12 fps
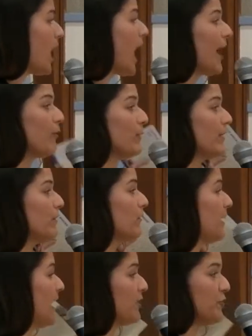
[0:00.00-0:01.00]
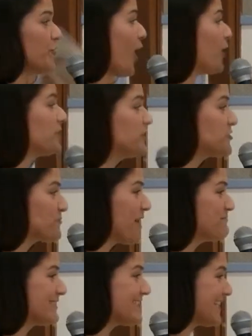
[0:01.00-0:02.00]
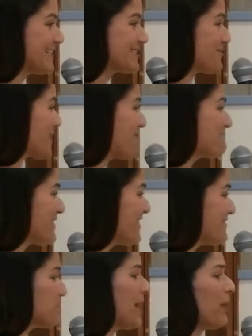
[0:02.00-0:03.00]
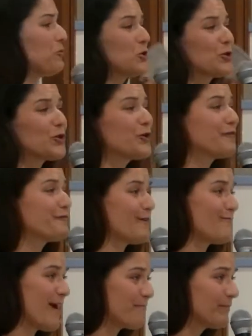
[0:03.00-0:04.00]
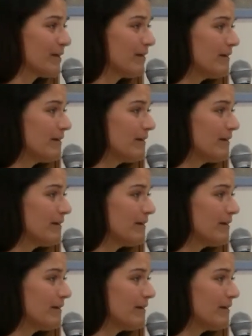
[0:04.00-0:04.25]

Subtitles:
I will acknowledge my mistakes when I've made them. I will learn from them.